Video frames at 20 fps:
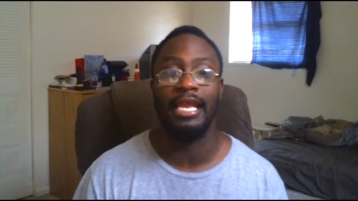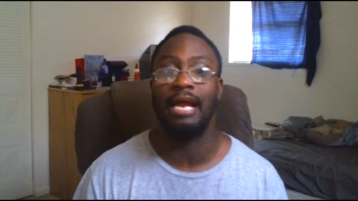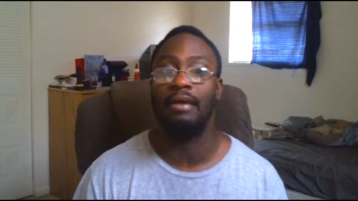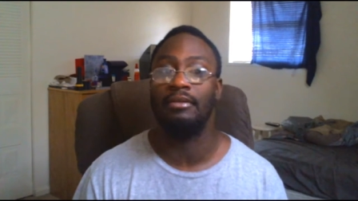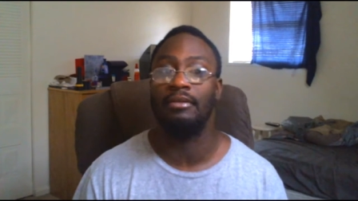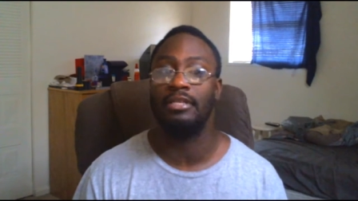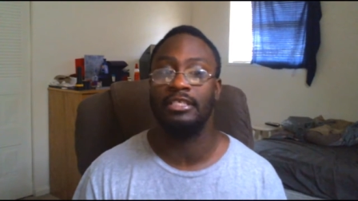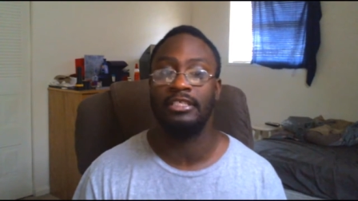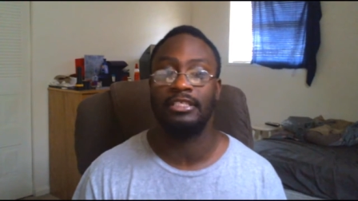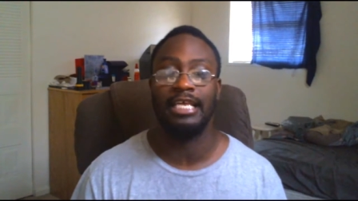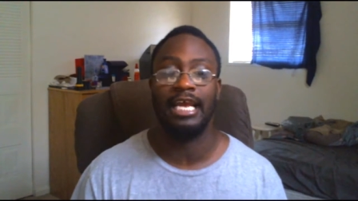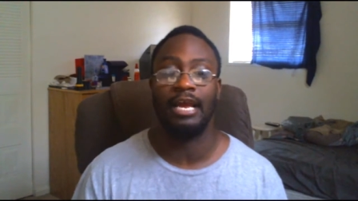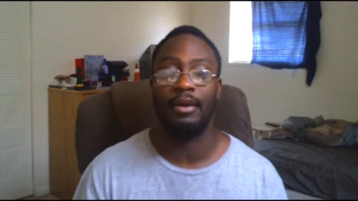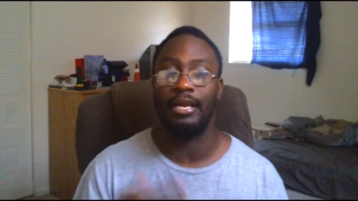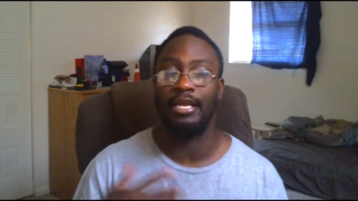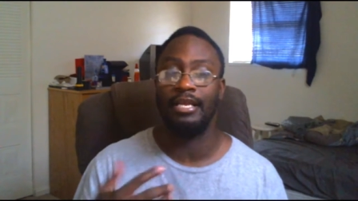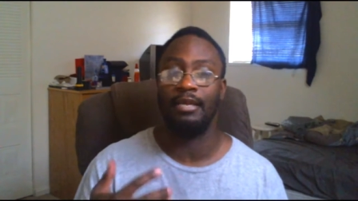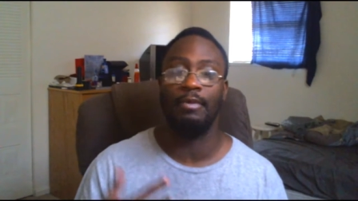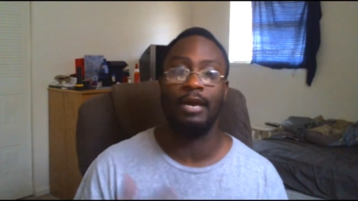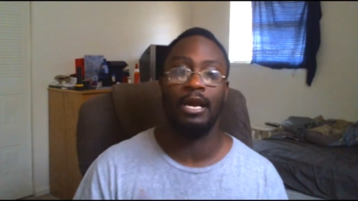get out this
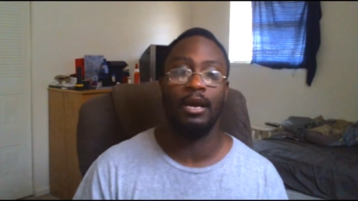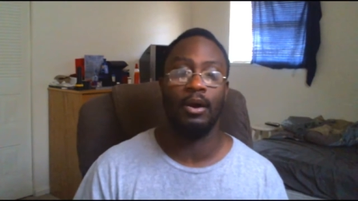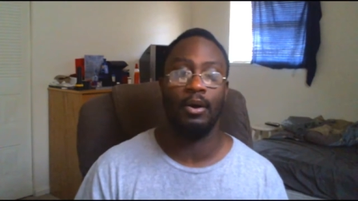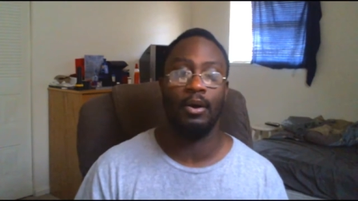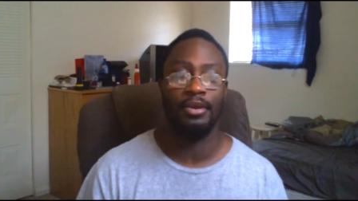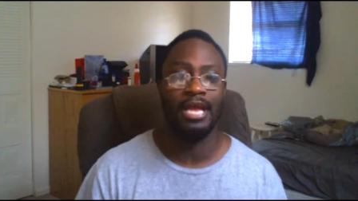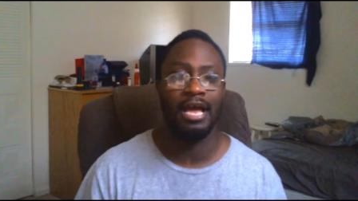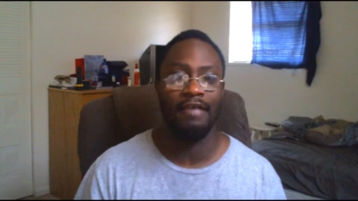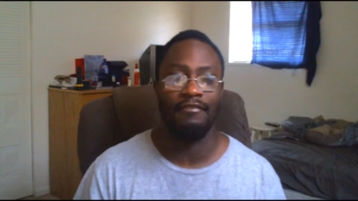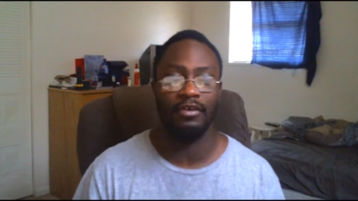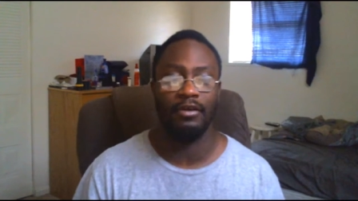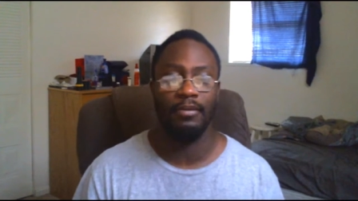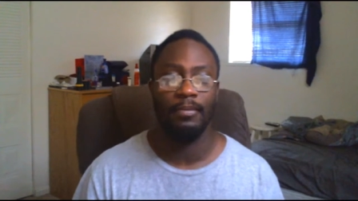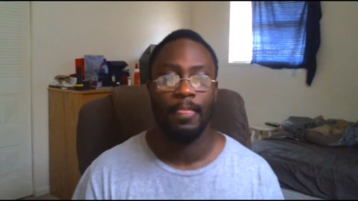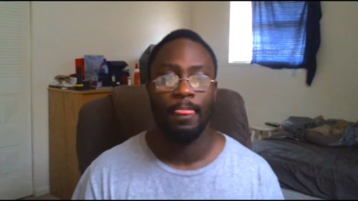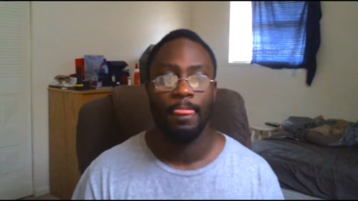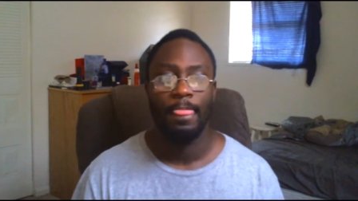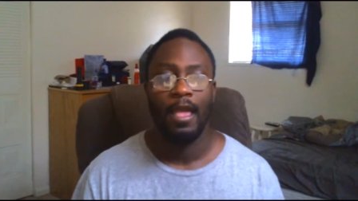town anyway or never.